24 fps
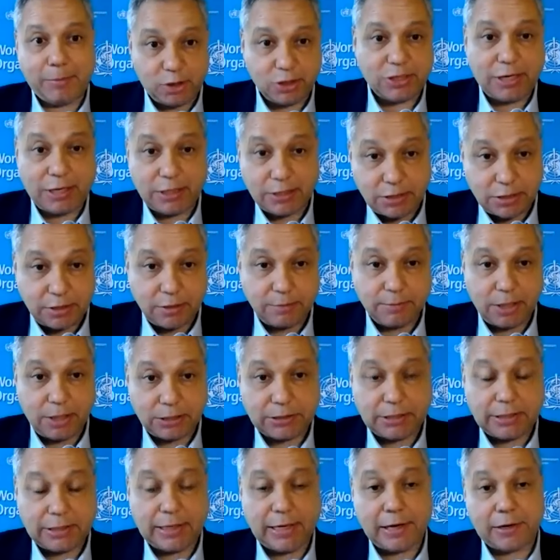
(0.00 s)
states in a
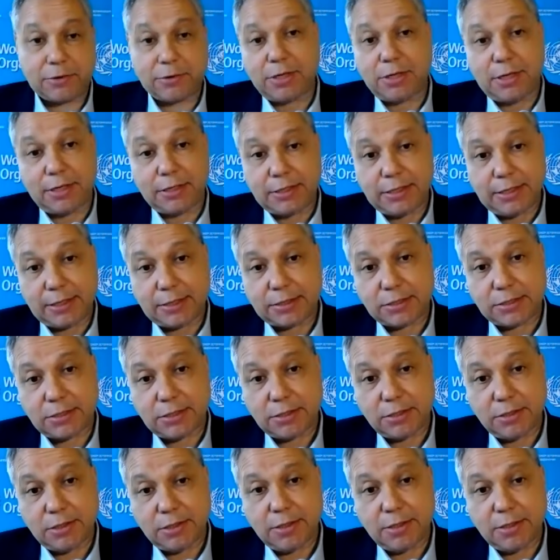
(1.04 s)
multilateral context,